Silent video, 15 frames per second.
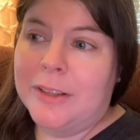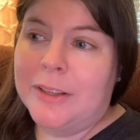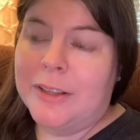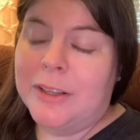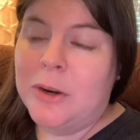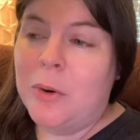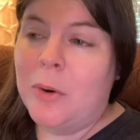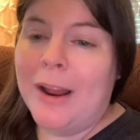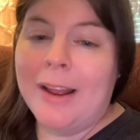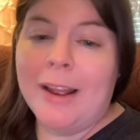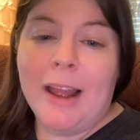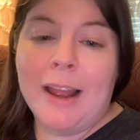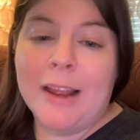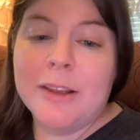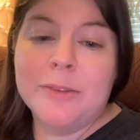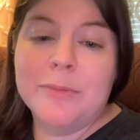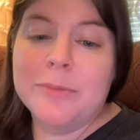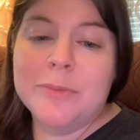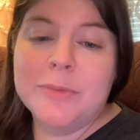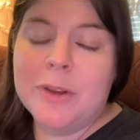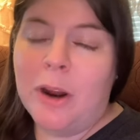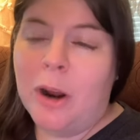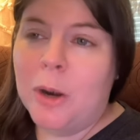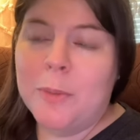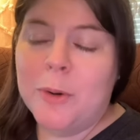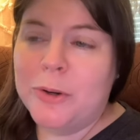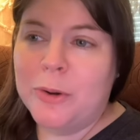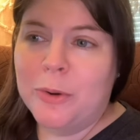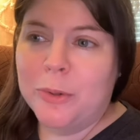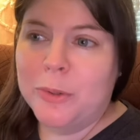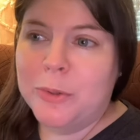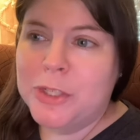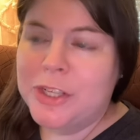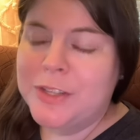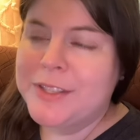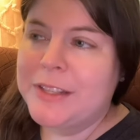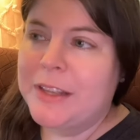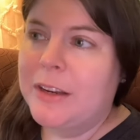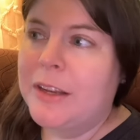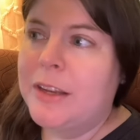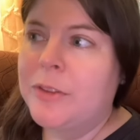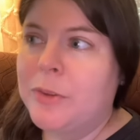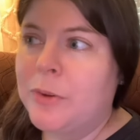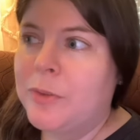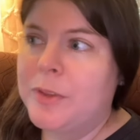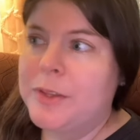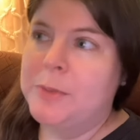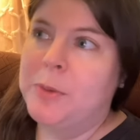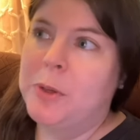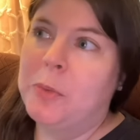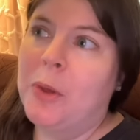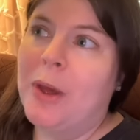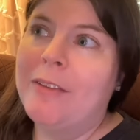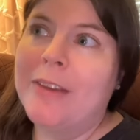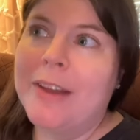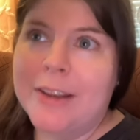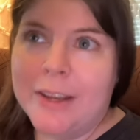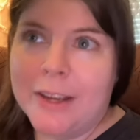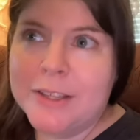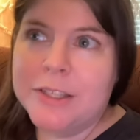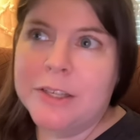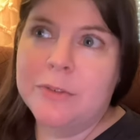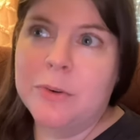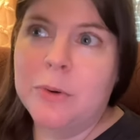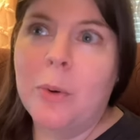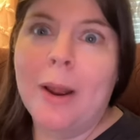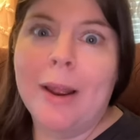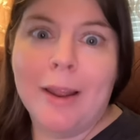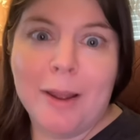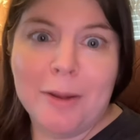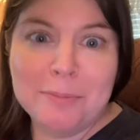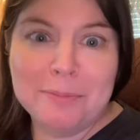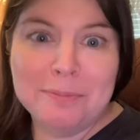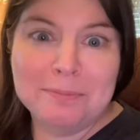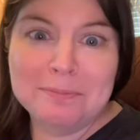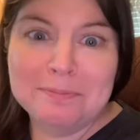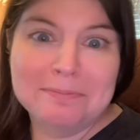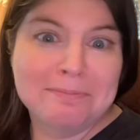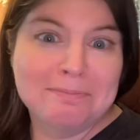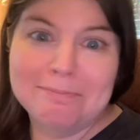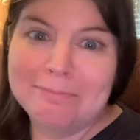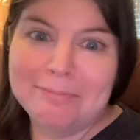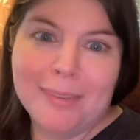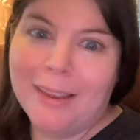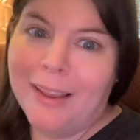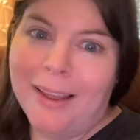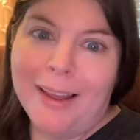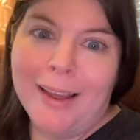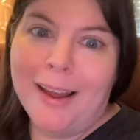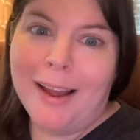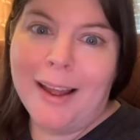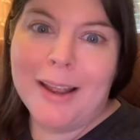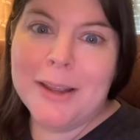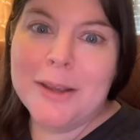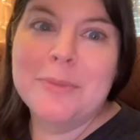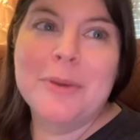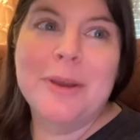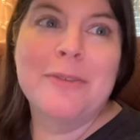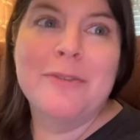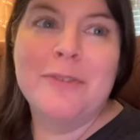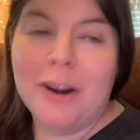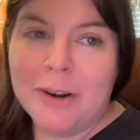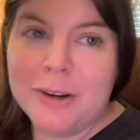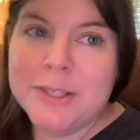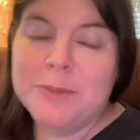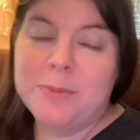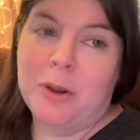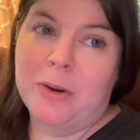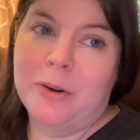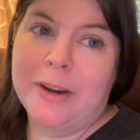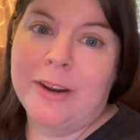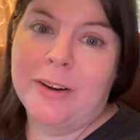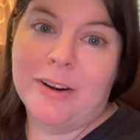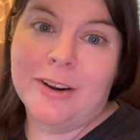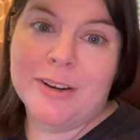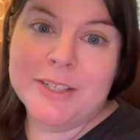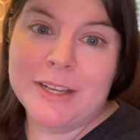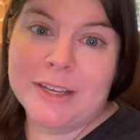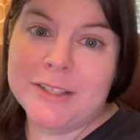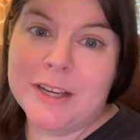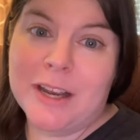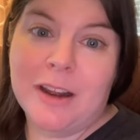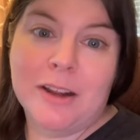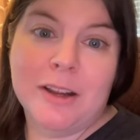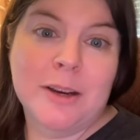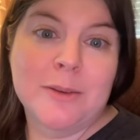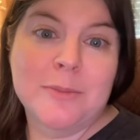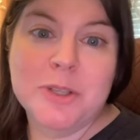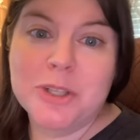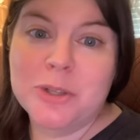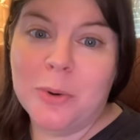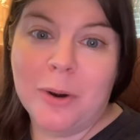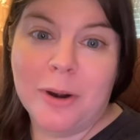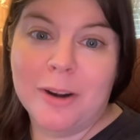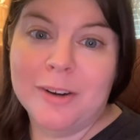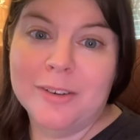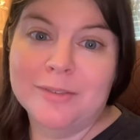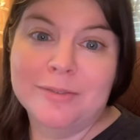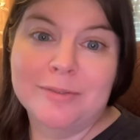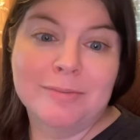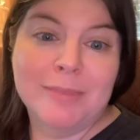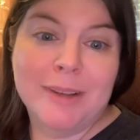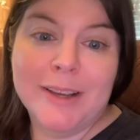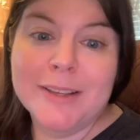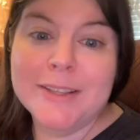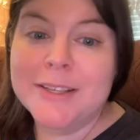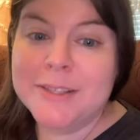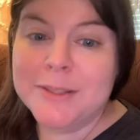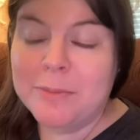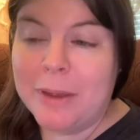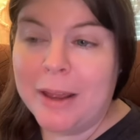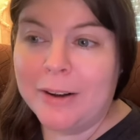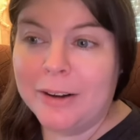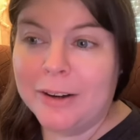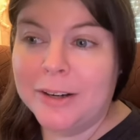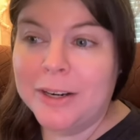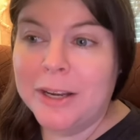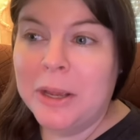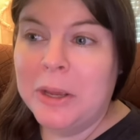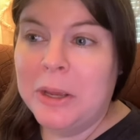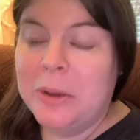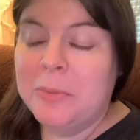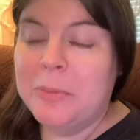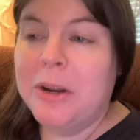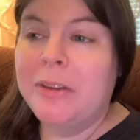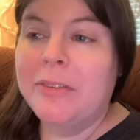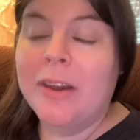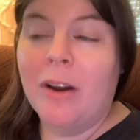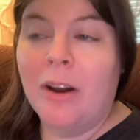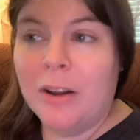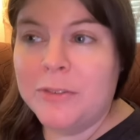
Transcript: you know, I, I harbor no illusions that either of these people have any idea of who I am. I am a very small creator on TikTok, and I'm sure it doesn't matter. But on the off